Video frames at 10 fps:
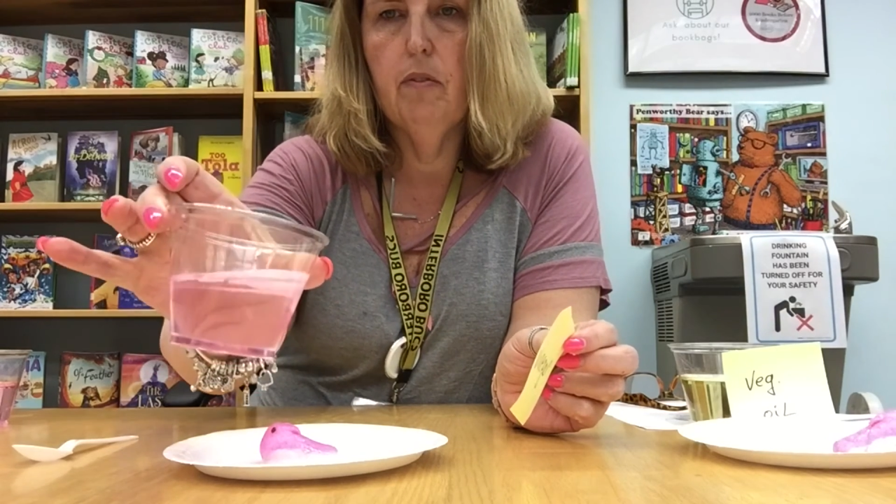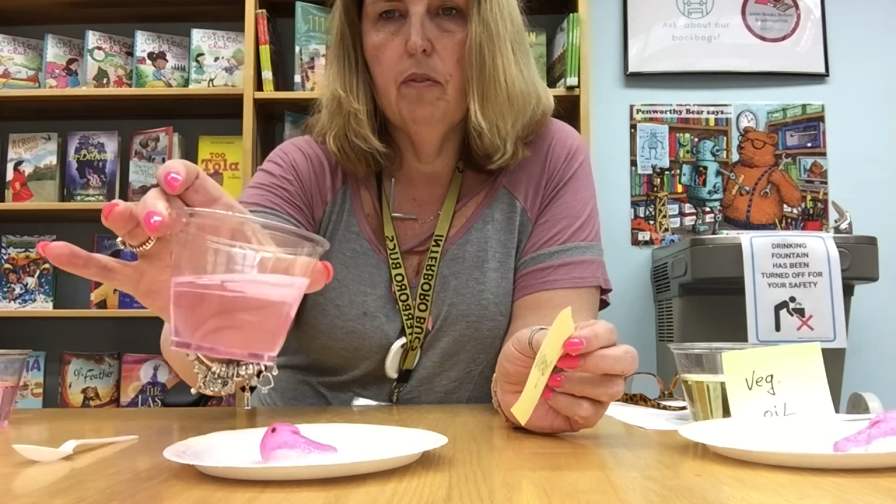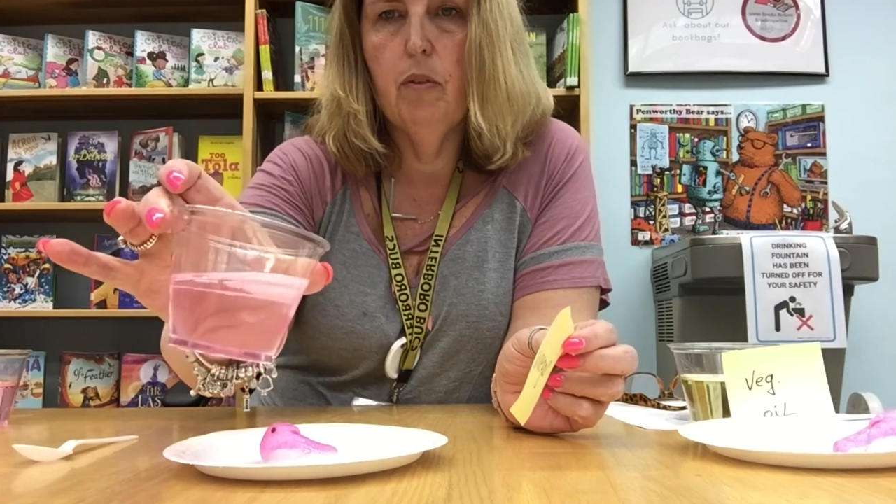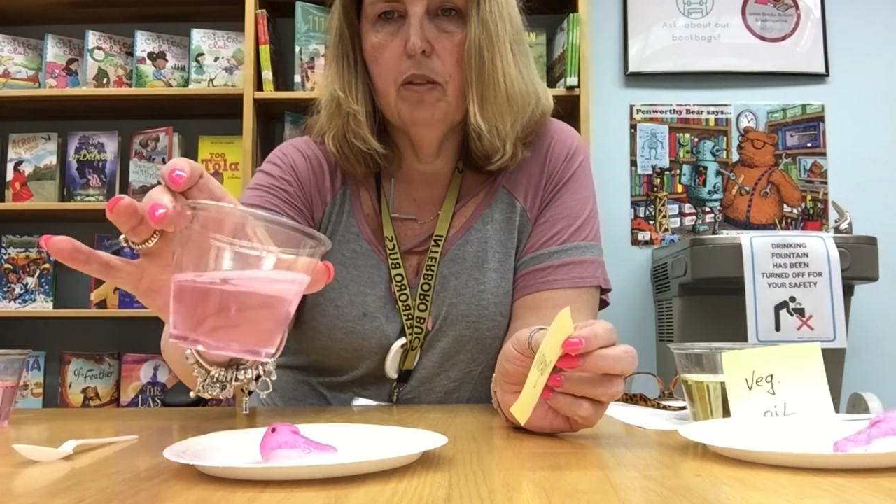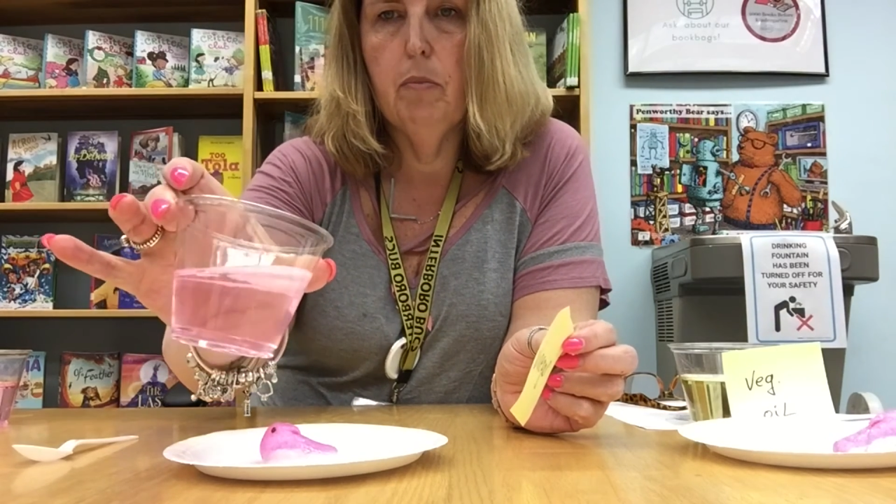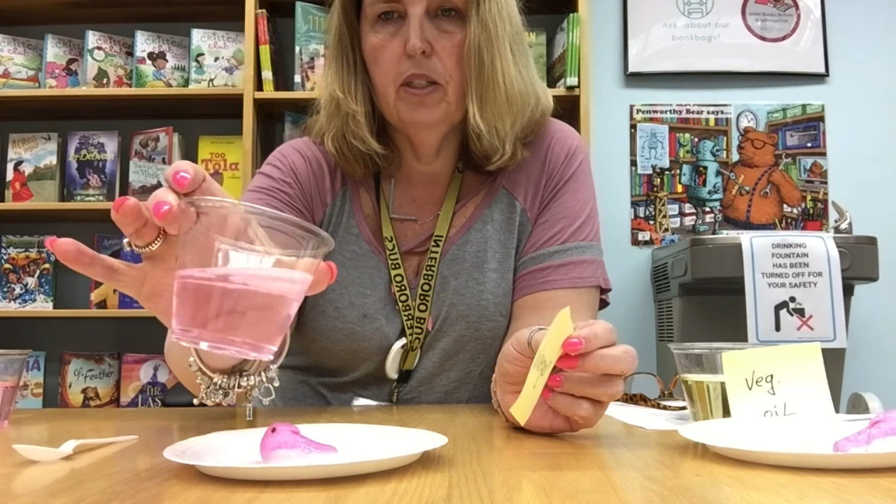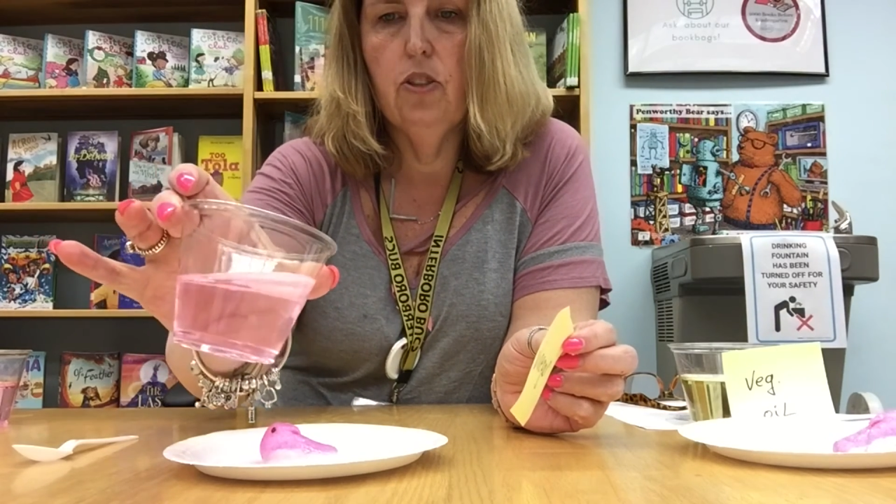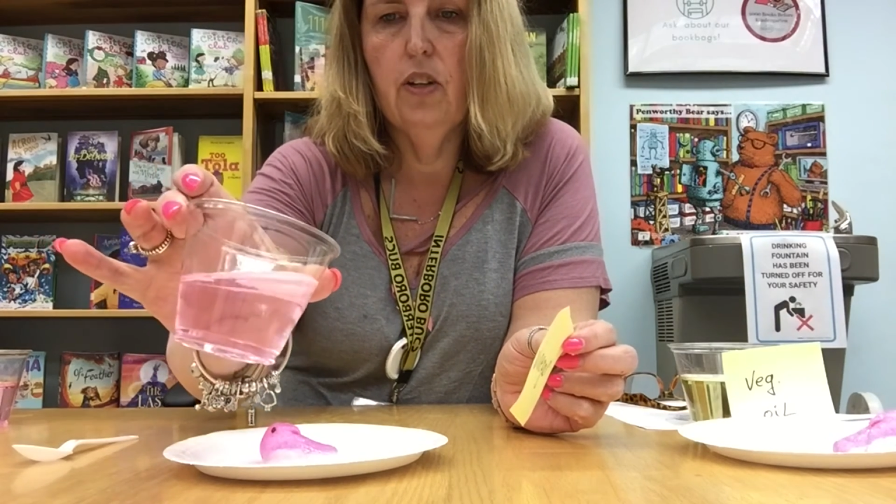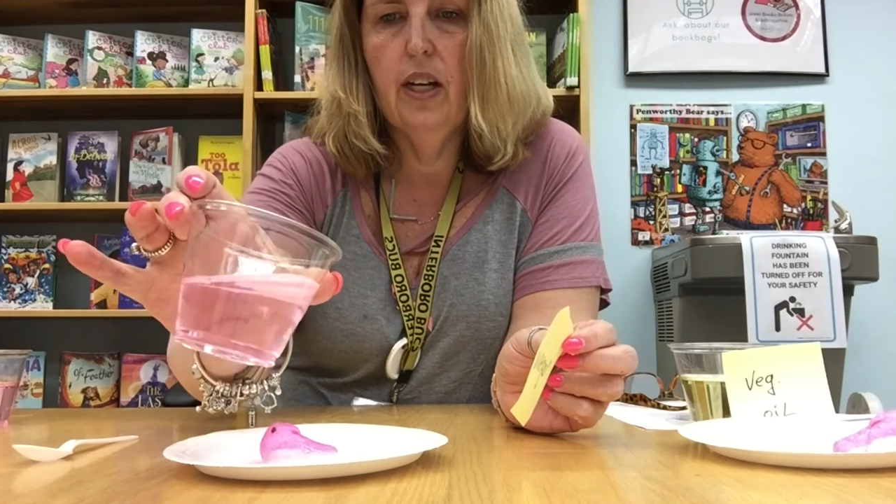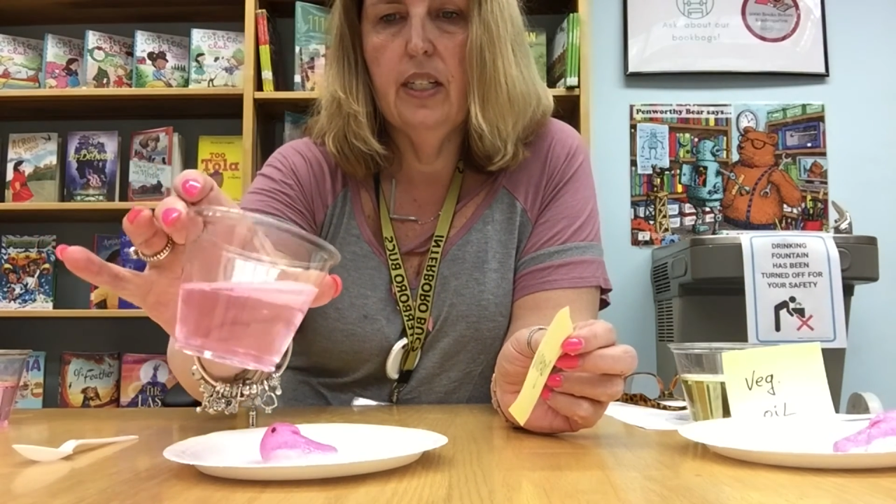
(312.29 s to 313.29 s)
with me
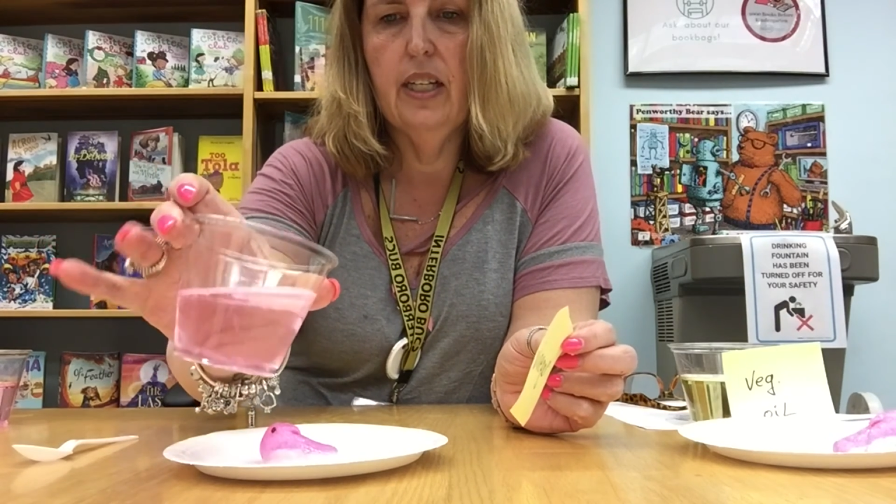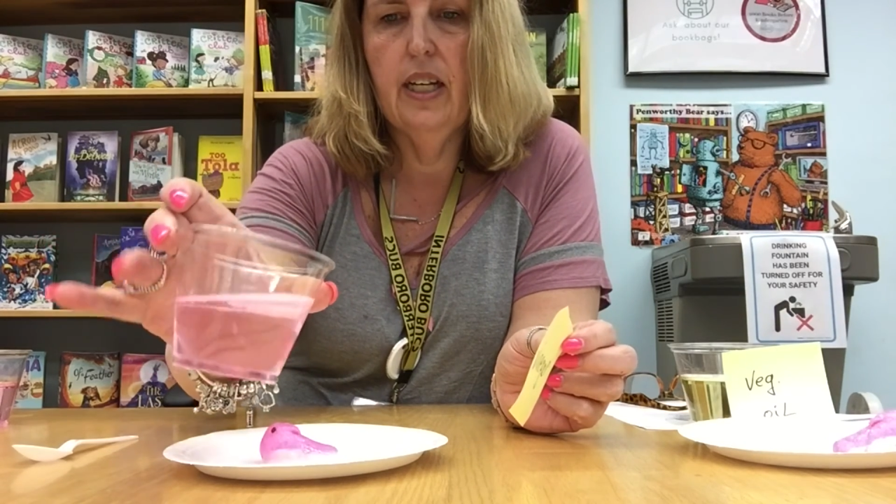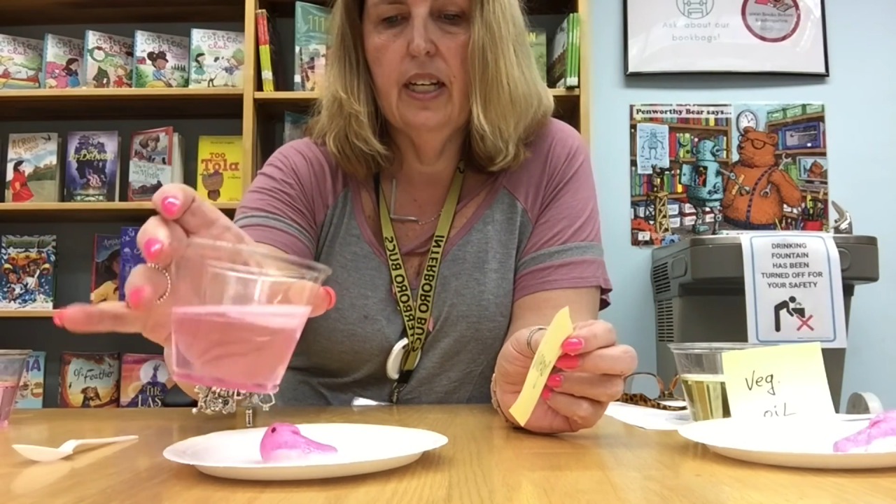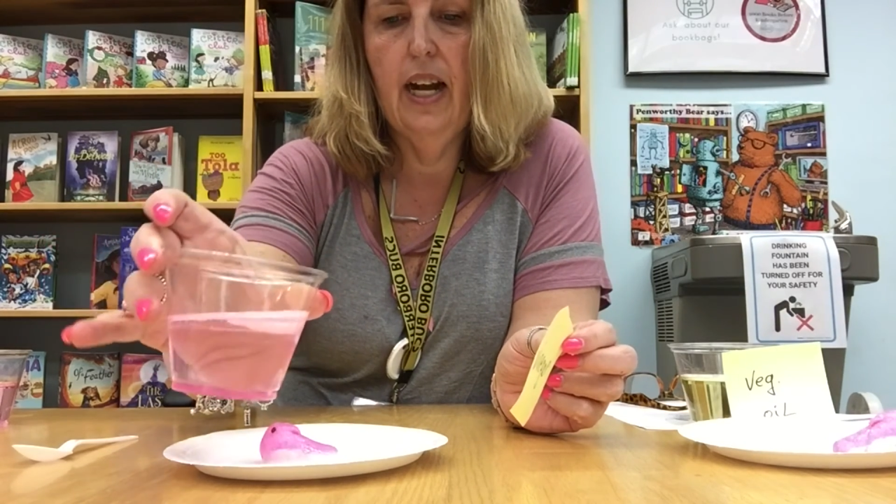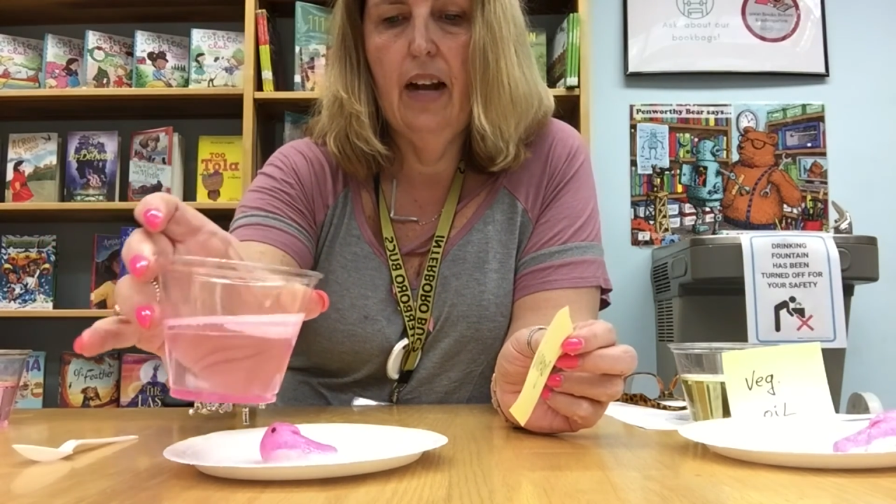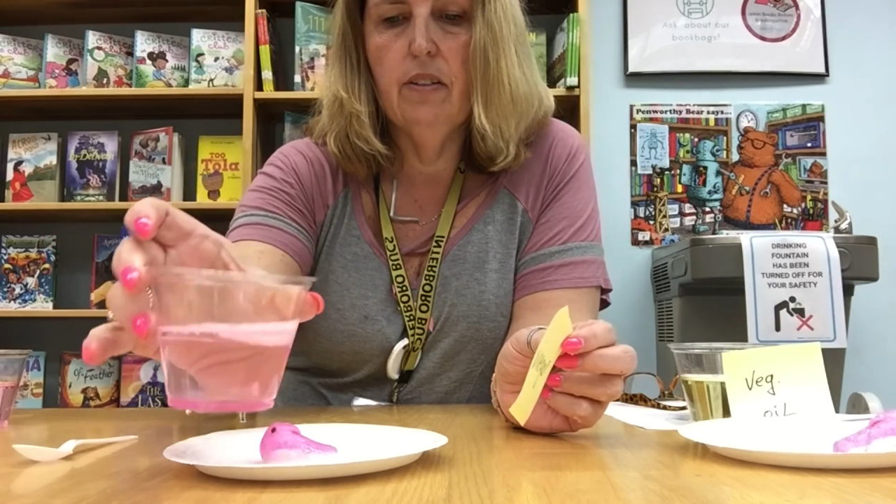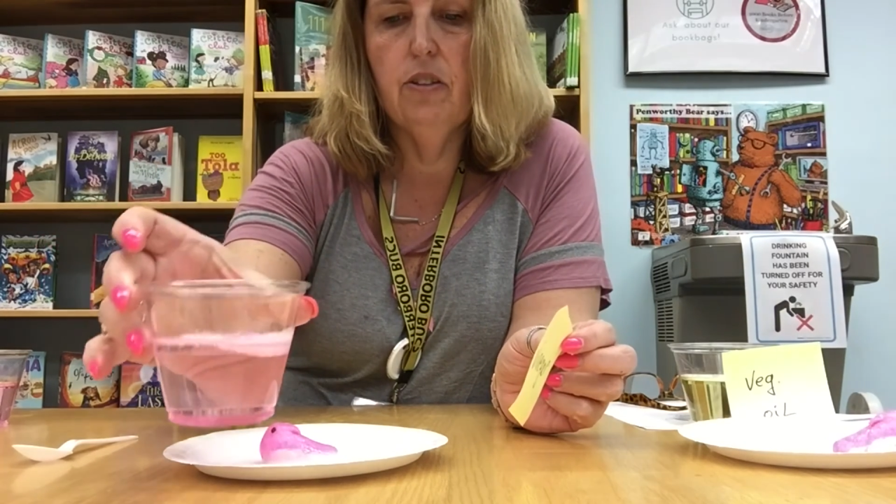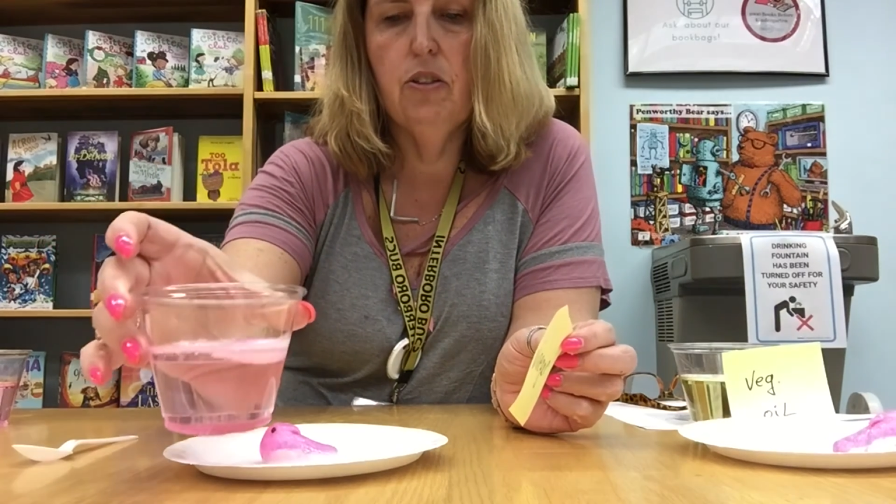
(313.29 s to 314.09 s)
trying to get it out.